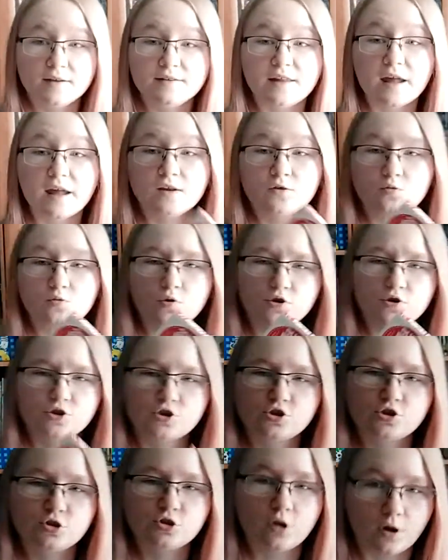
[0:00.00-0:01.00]
that it was
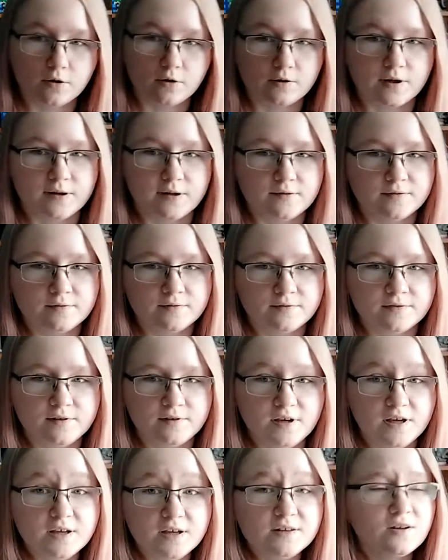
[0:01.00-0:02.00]
stolen.
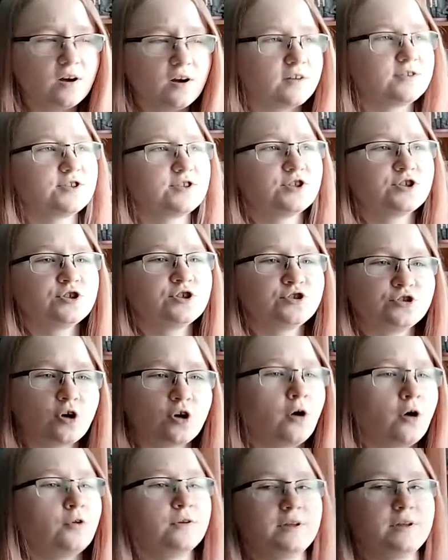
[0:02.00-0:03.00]
It got
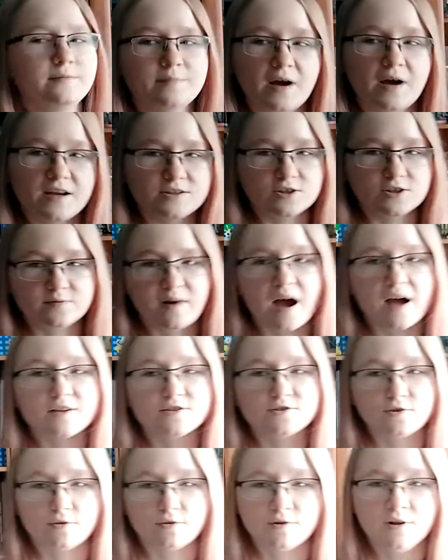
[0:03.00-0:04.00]
stolen by some
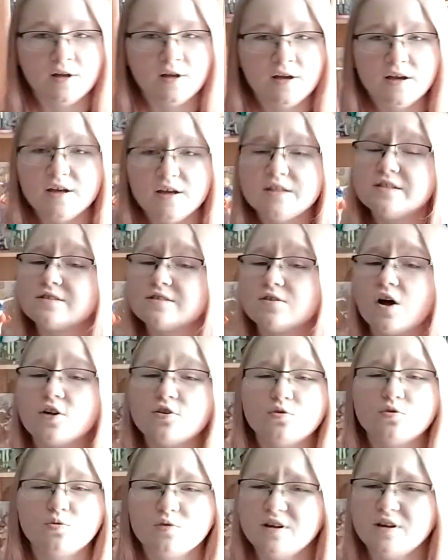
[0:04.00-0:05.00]
asshole.
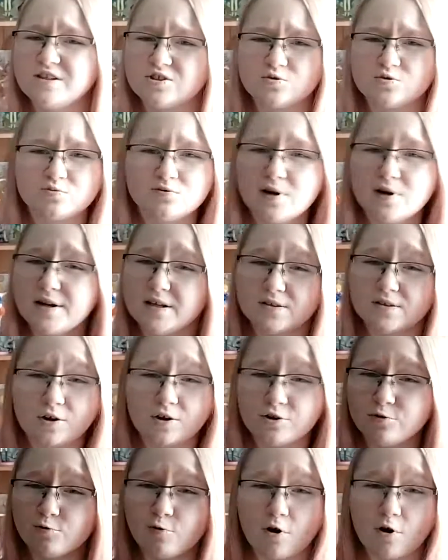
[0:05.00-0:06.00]
It's really
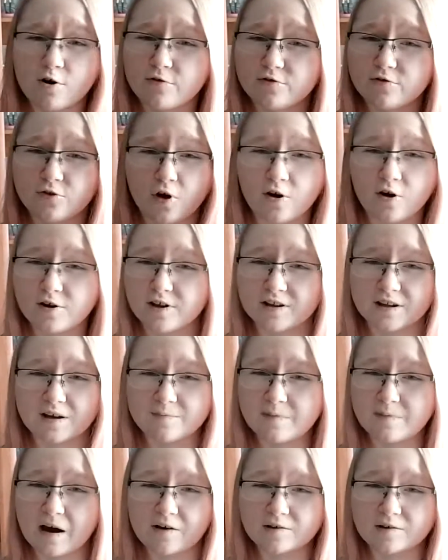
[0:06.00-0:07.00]
not worth talking
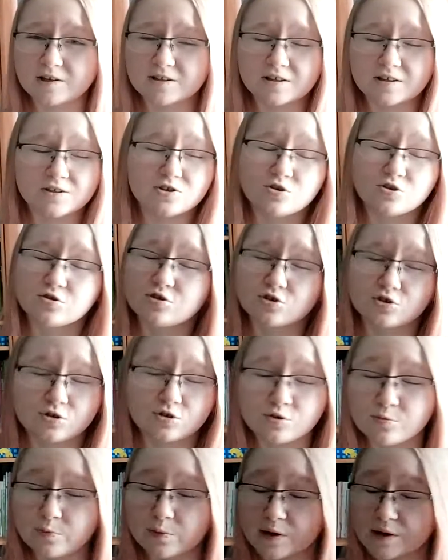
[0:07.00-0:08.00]
about it. It's just
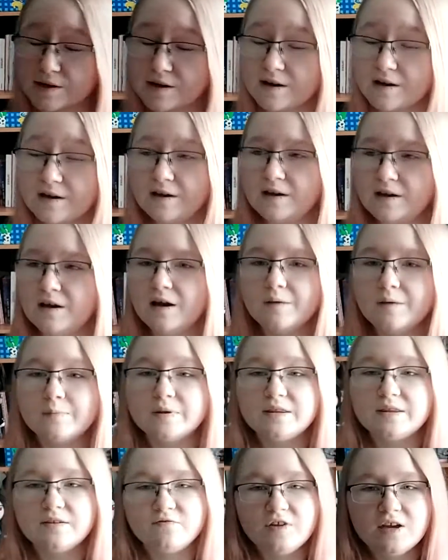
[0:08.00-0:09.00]
stupid.
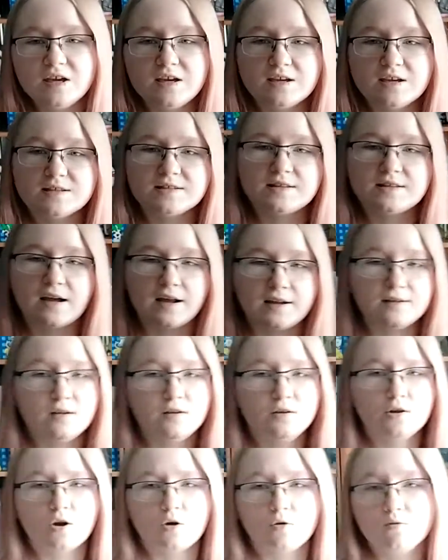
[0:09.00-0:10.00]
But the thing is that,
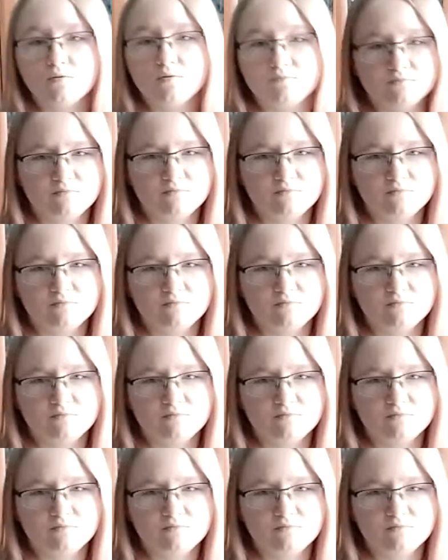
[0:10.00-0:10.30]
you know,